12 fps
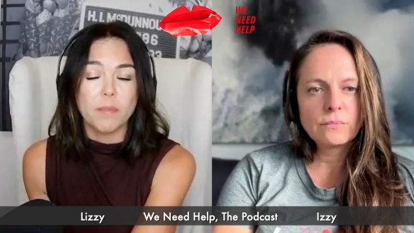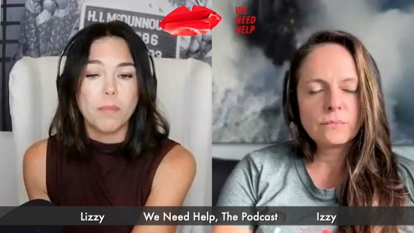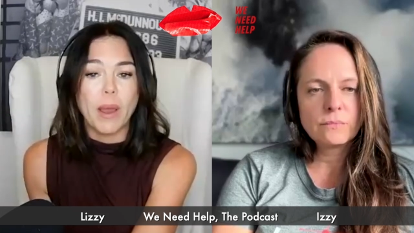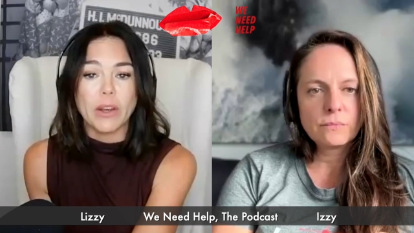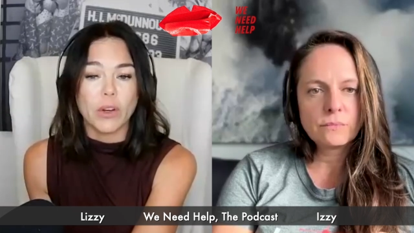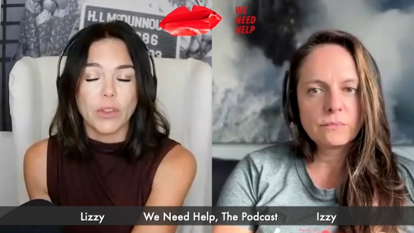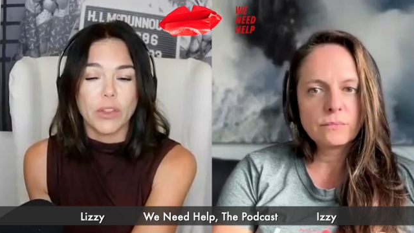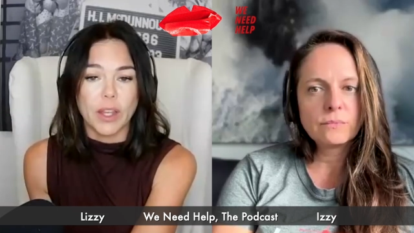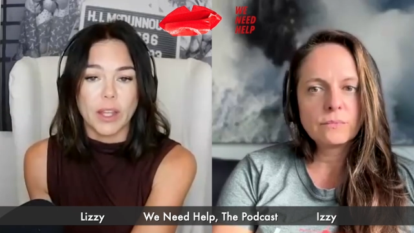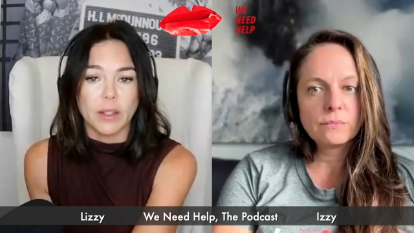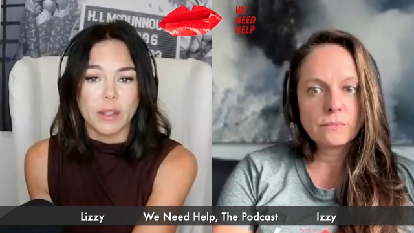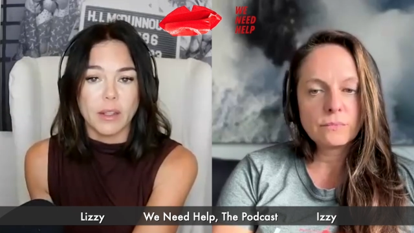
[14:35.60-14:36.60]
Speaker 1: better
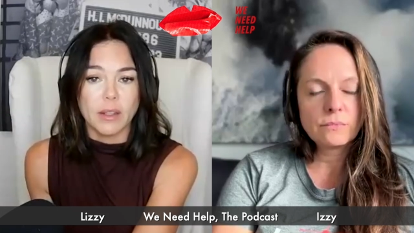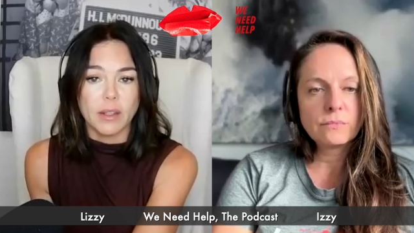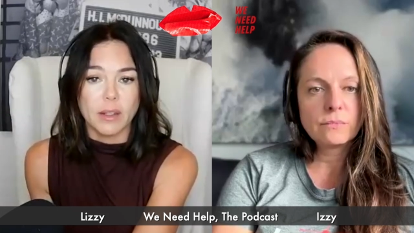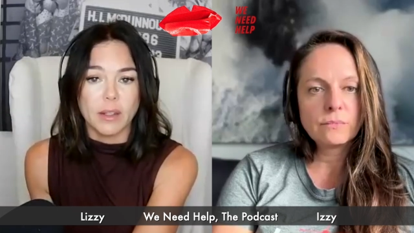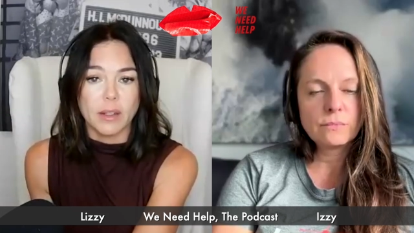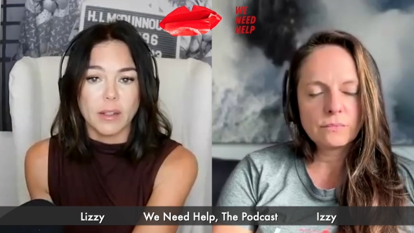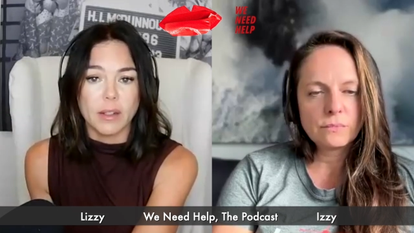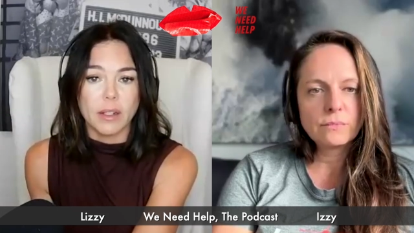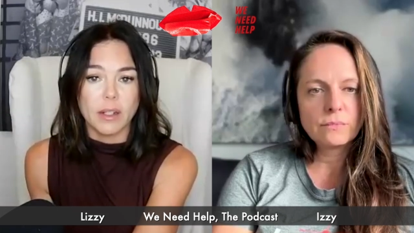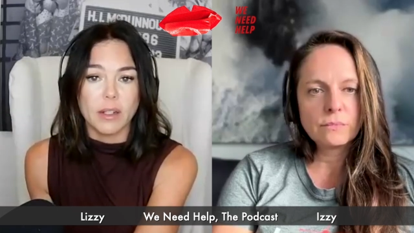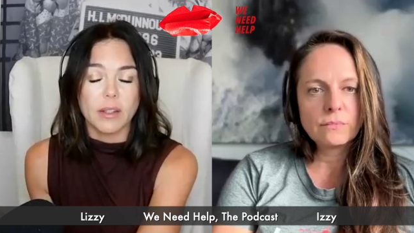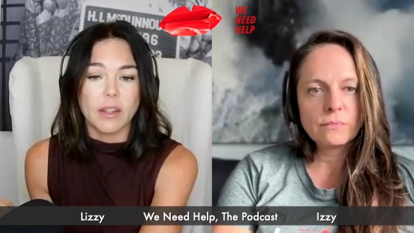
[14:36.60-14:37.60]
than
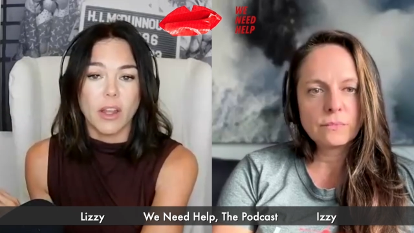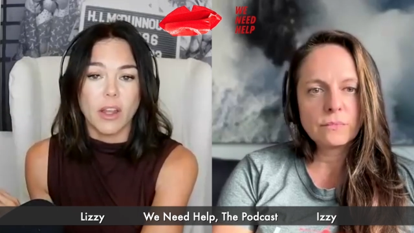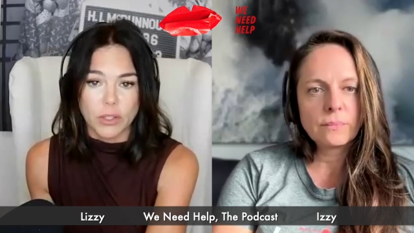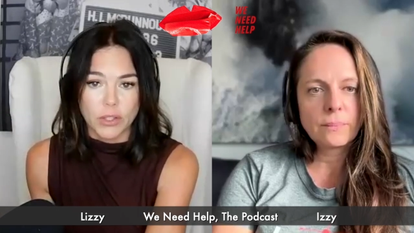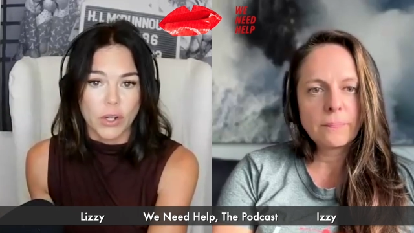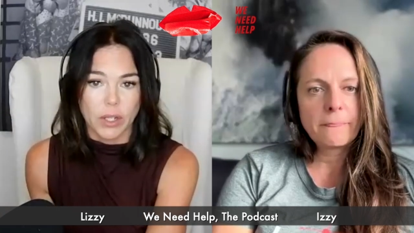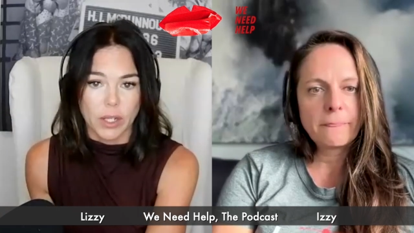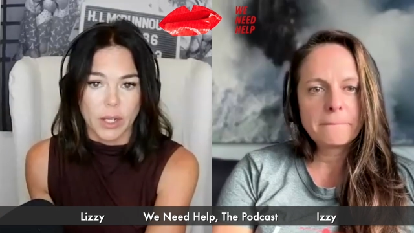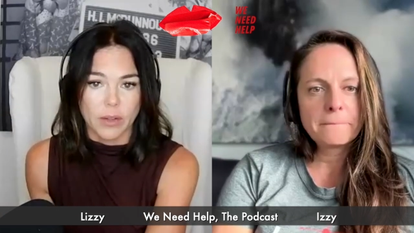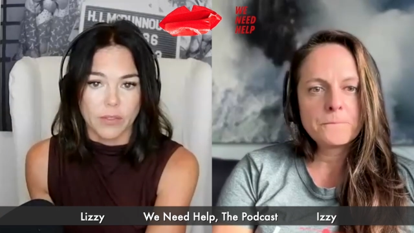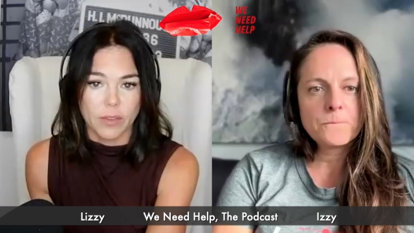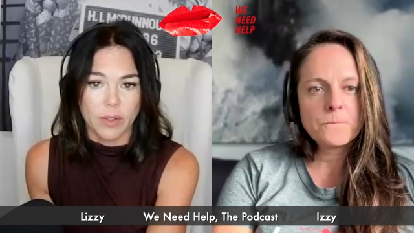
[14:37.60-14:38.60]
the
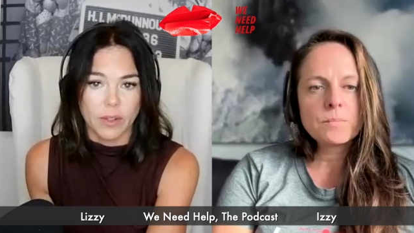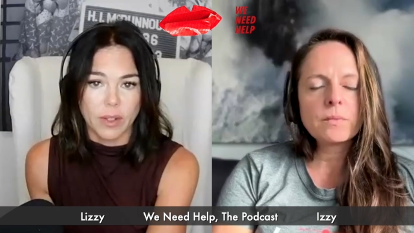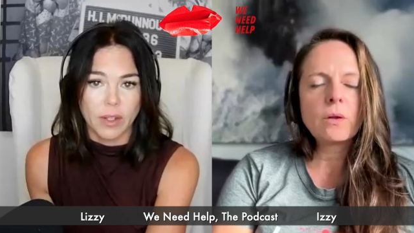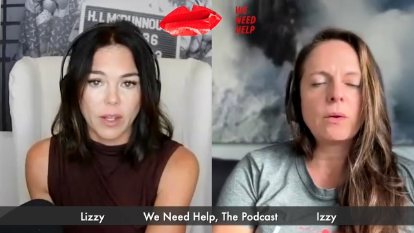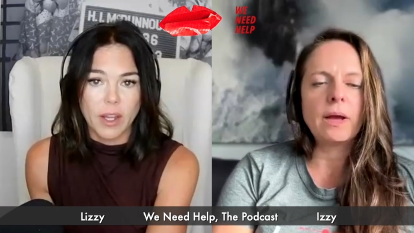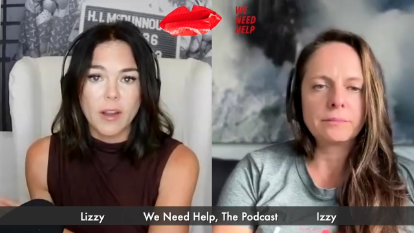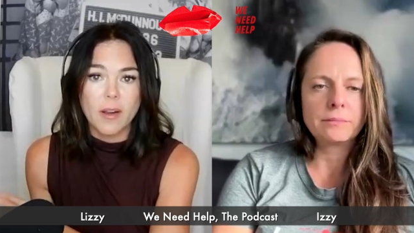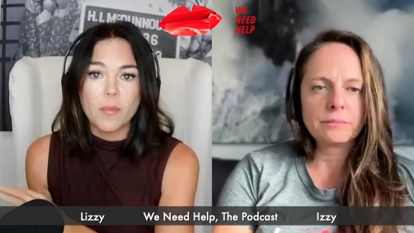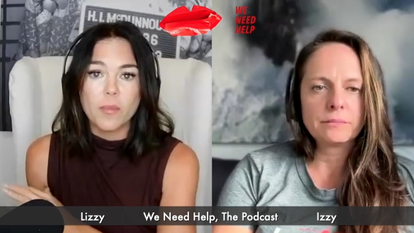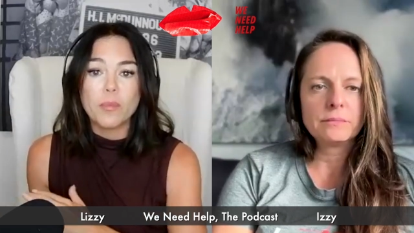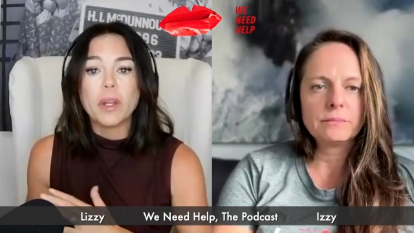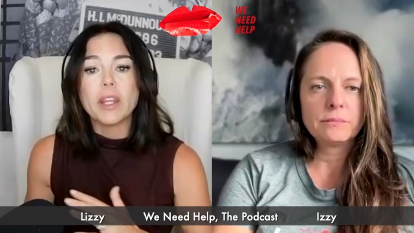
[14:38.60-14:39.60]
alternative. Okay.
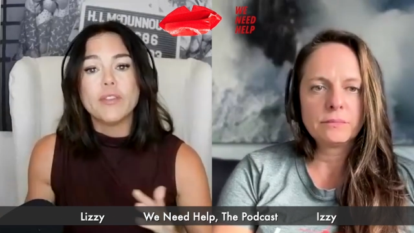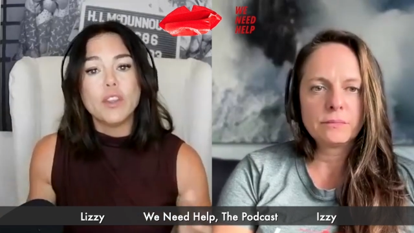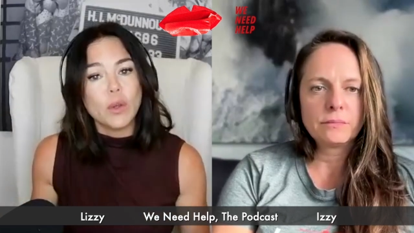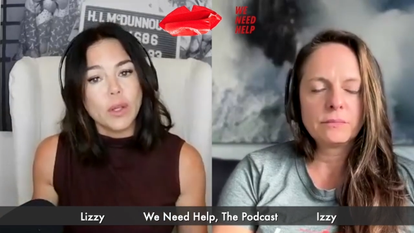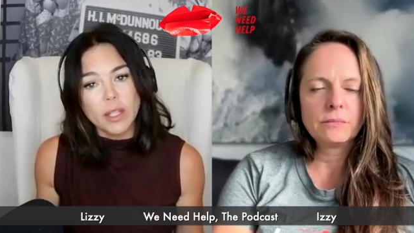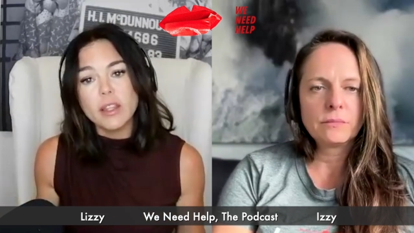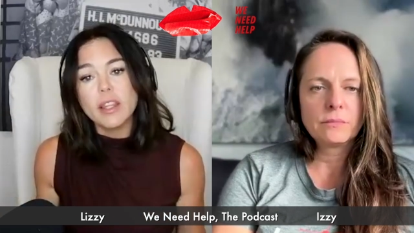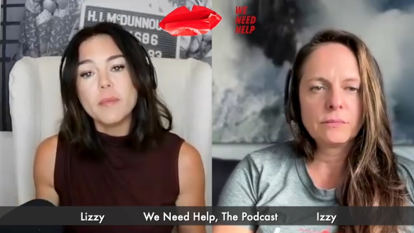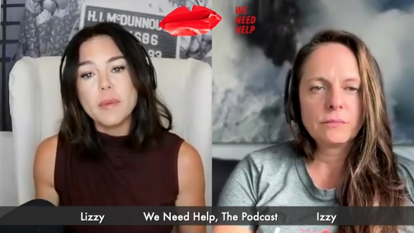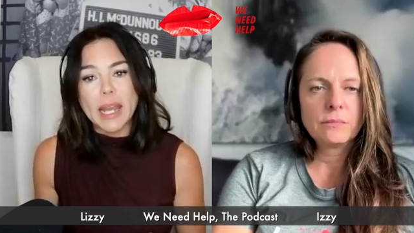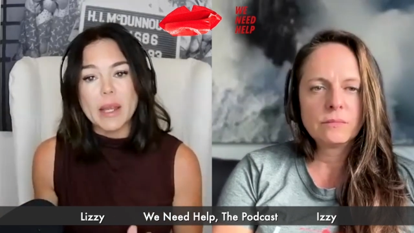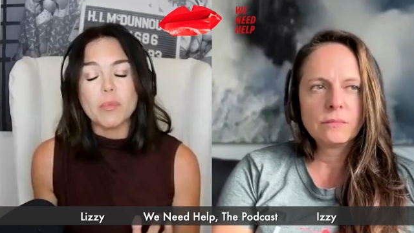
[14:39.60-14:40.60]
But if you can
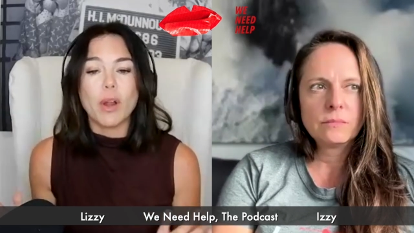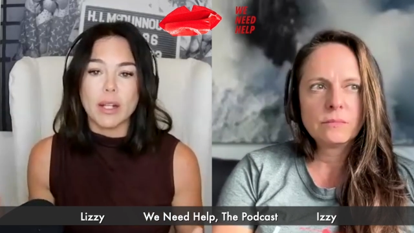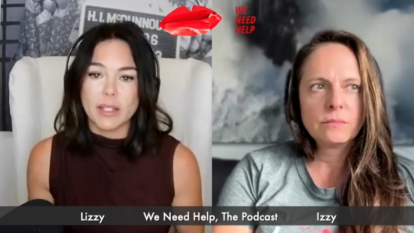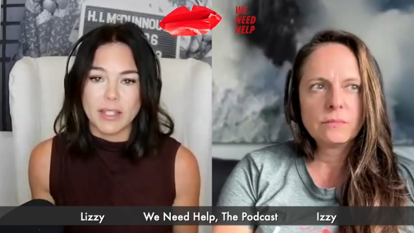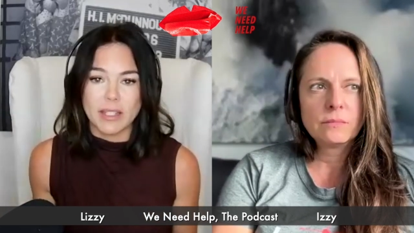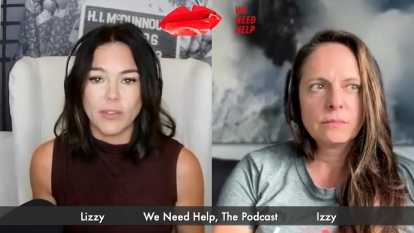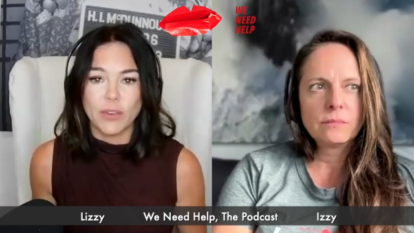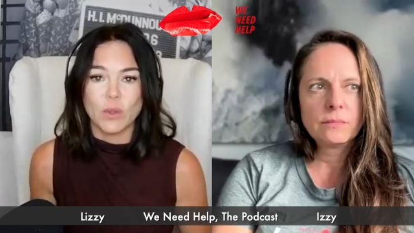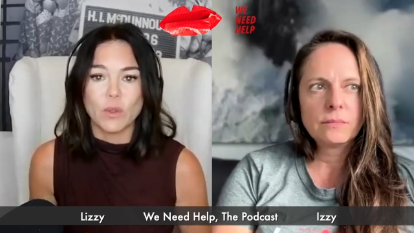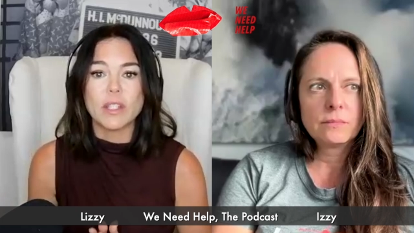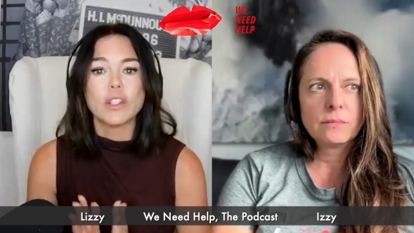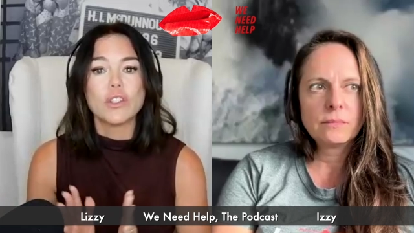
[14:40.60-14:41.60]
eliminate processed foods in